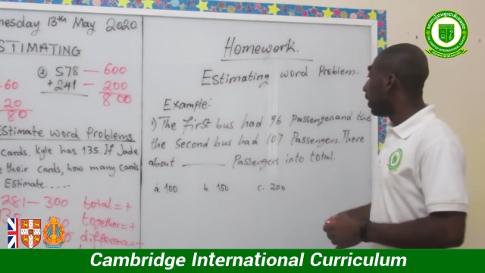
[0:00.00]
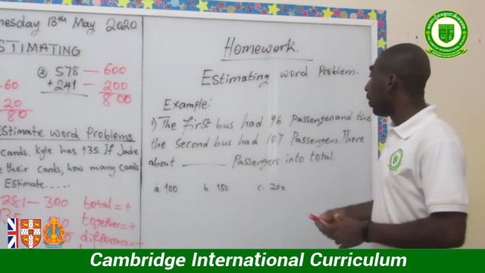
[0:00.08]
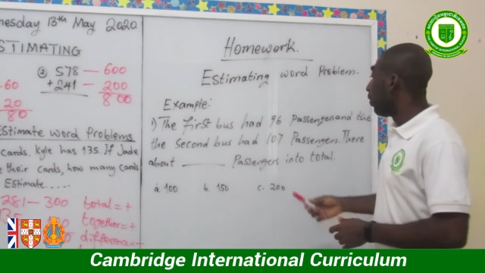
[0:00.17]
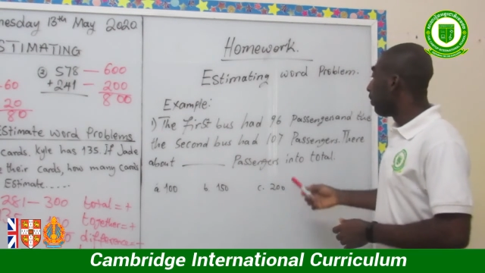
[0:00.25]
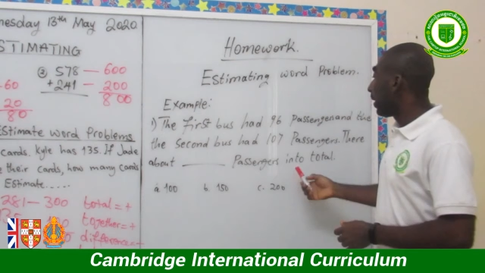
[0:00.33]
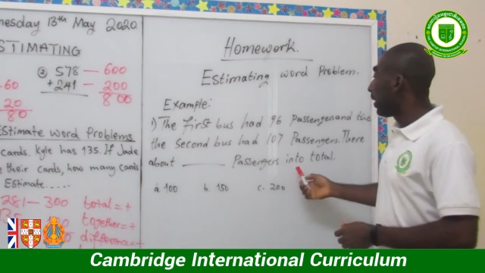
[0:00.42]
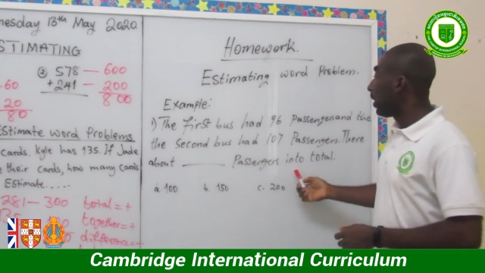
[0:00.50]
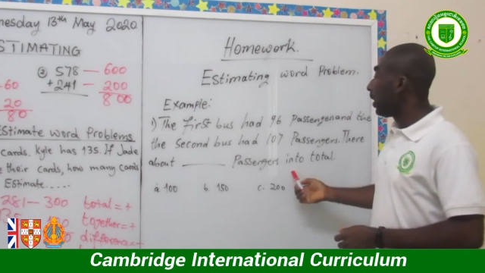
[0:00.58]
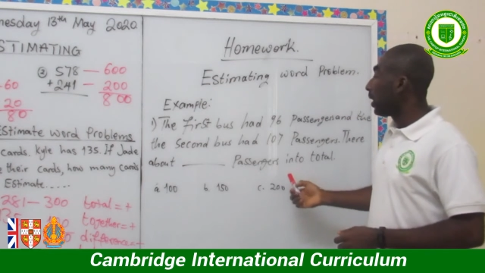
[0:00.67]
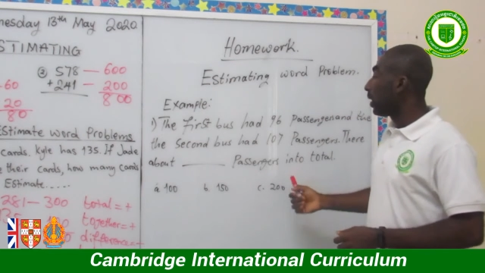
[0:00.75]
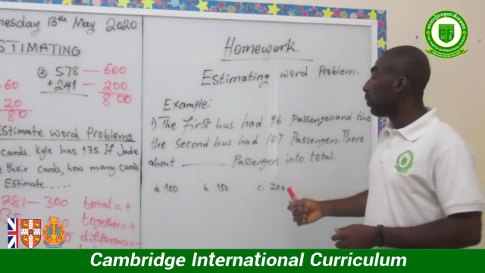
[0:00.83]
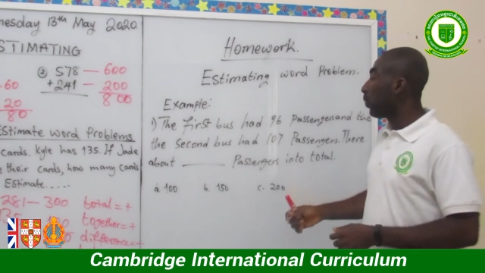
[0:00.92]
Over
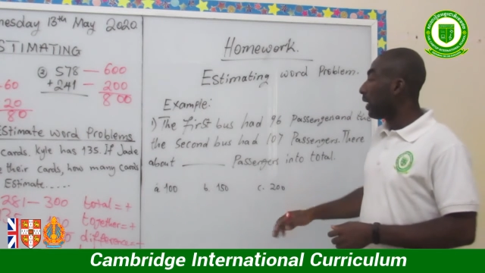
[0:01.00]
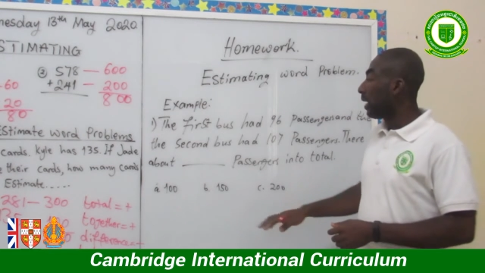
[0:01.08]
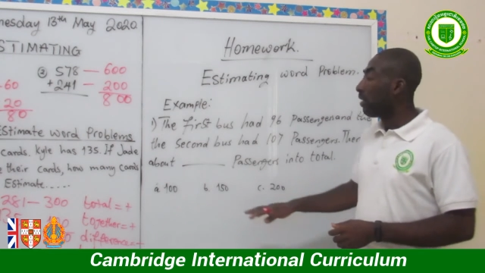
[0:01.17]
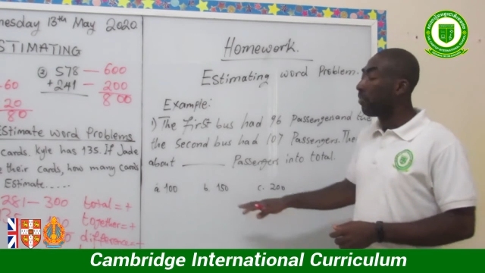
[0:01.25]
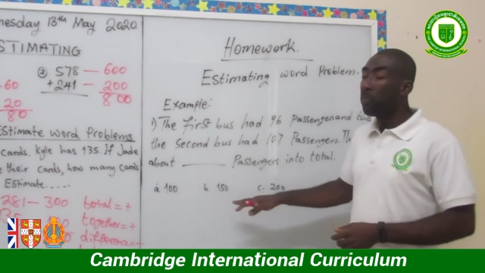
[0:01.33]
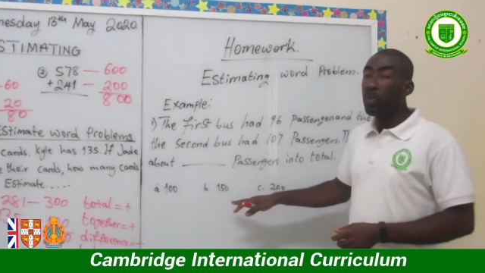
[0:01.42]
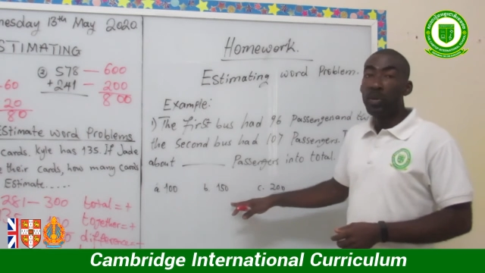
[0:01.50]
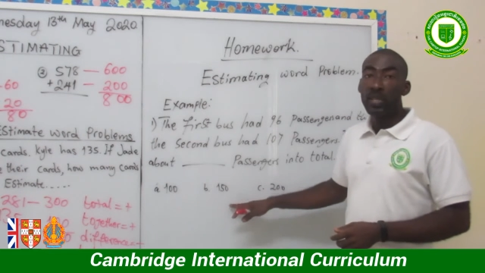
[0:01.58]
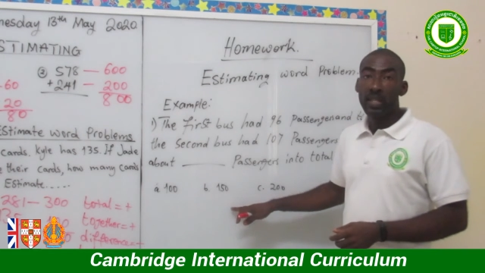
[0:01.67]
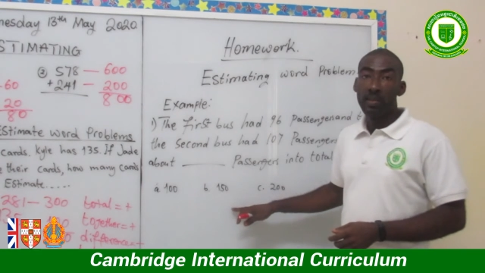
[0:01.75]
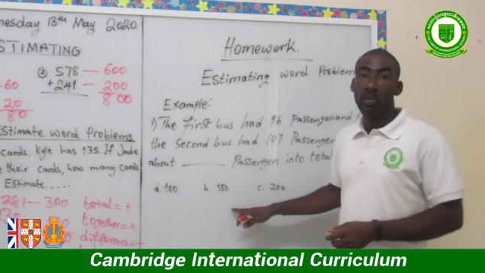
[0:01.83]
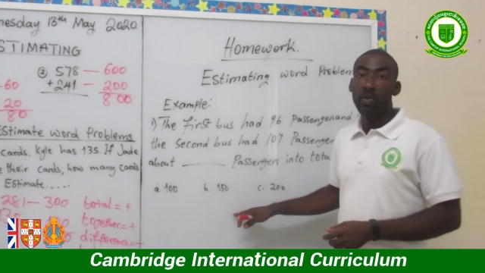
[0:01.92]
here, we have
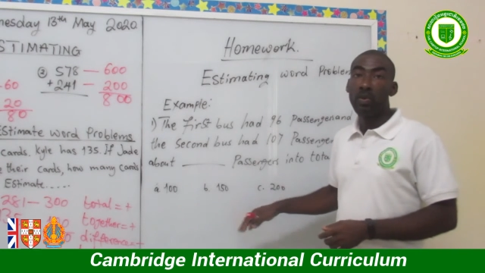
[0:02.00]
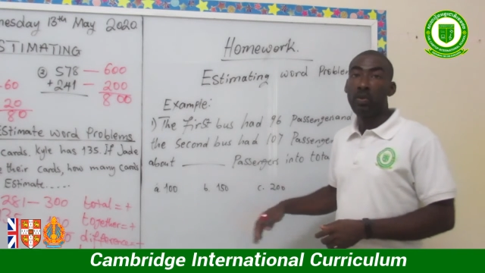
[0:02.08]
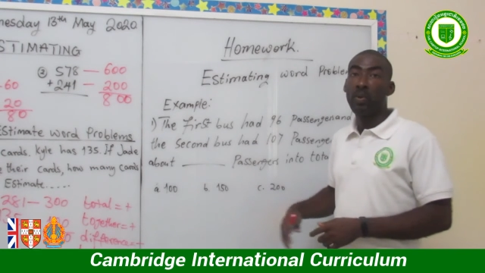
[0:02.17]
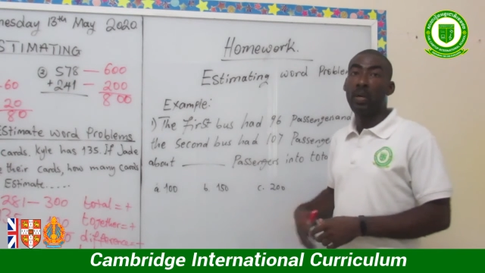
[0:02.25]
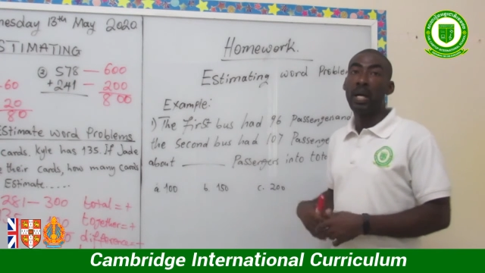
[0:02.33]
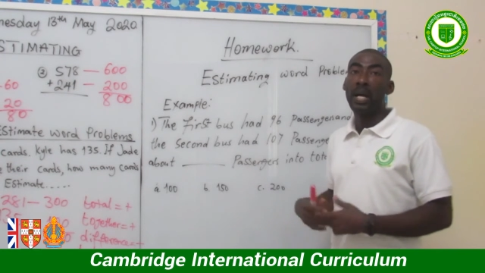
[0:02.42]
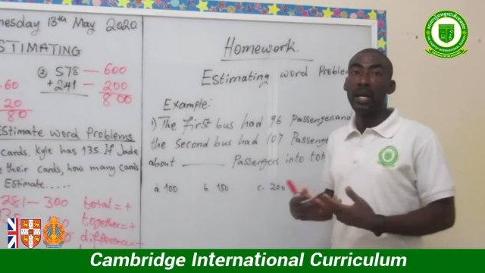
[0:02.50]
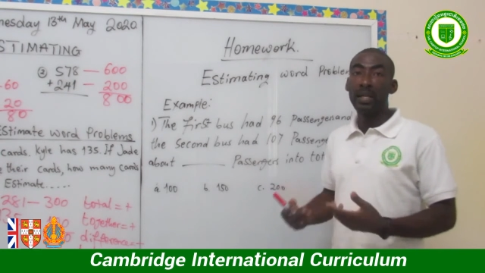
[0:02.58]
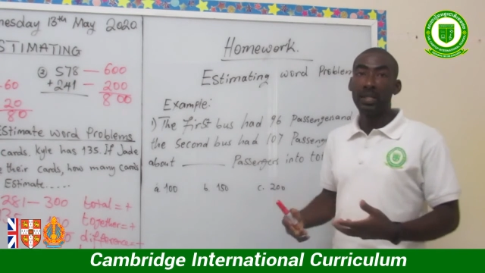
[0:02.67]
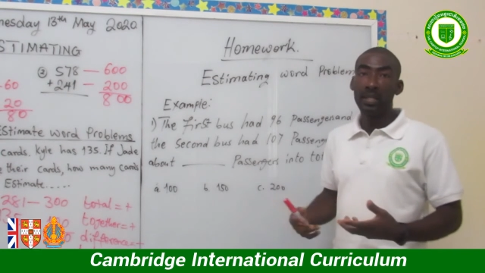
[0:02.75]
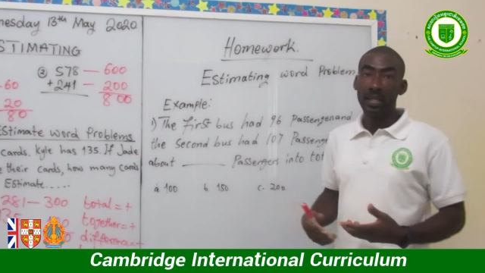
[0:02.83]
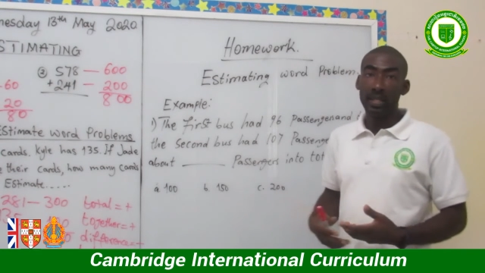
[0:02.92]
possible
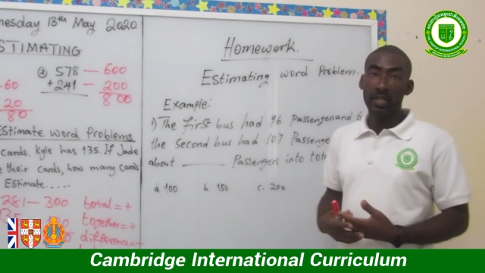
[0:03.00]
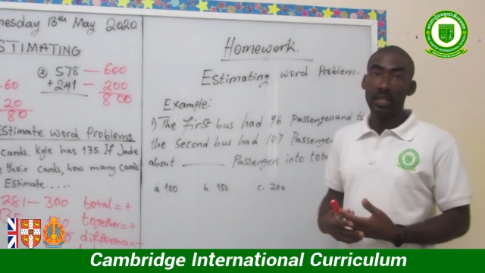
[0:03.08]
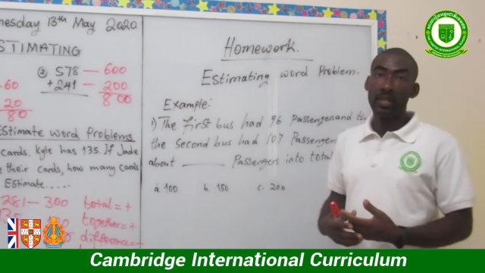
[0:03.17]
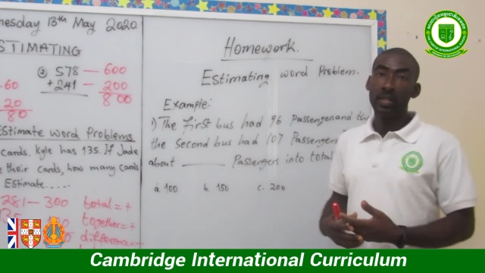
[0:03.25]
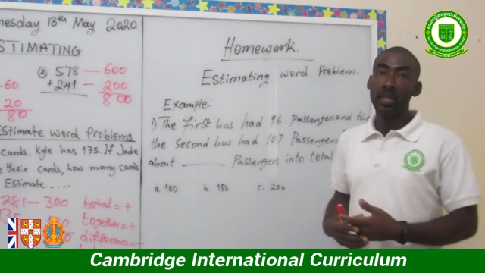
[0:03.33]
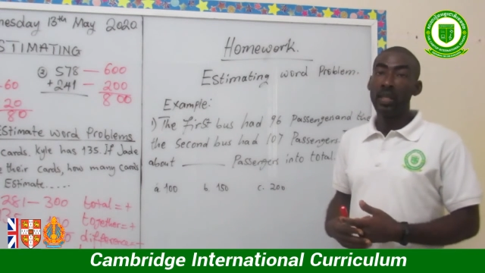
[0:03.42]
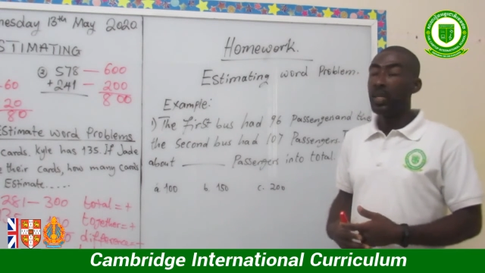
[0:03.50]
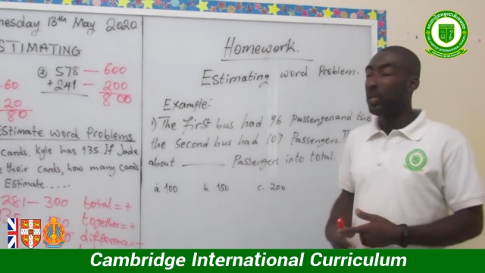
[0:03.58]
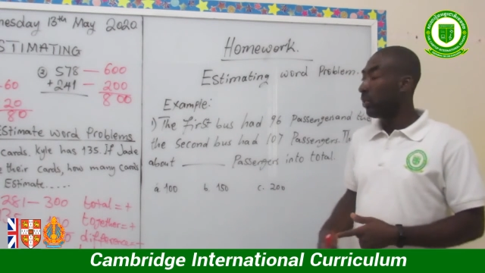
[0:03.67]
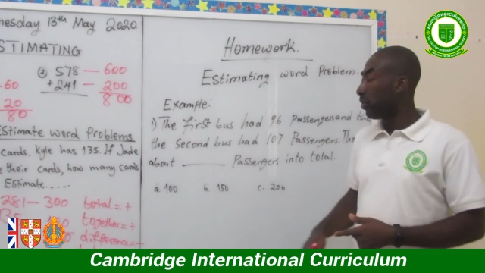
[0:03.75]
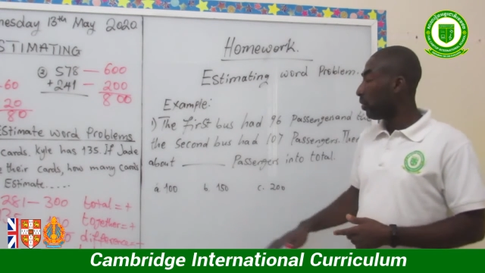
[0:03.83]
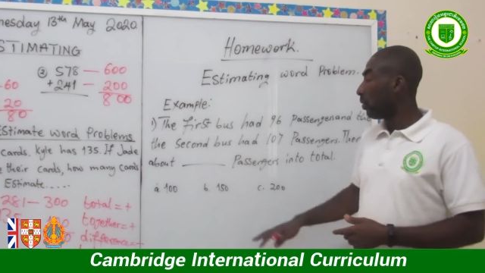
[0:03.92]
answers.
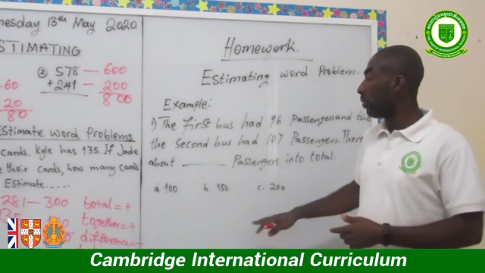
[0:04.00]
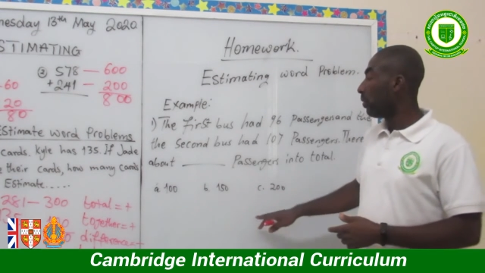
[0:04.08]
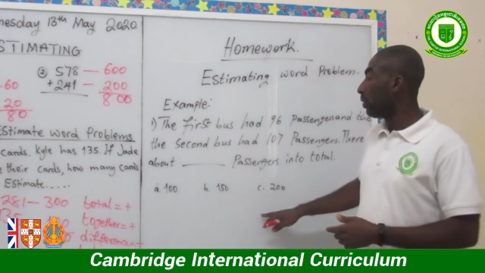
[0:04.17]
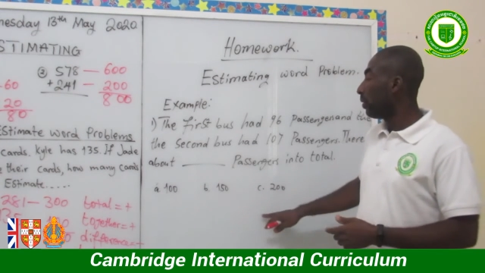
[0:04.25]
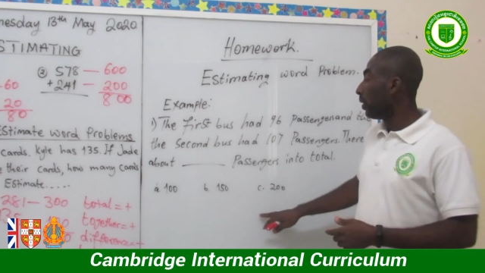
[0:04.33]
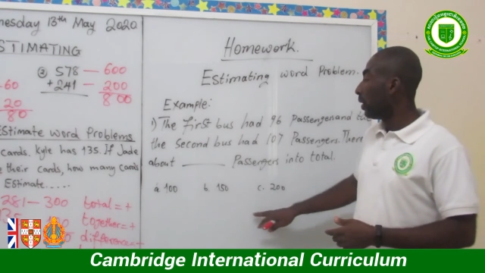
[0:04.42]
So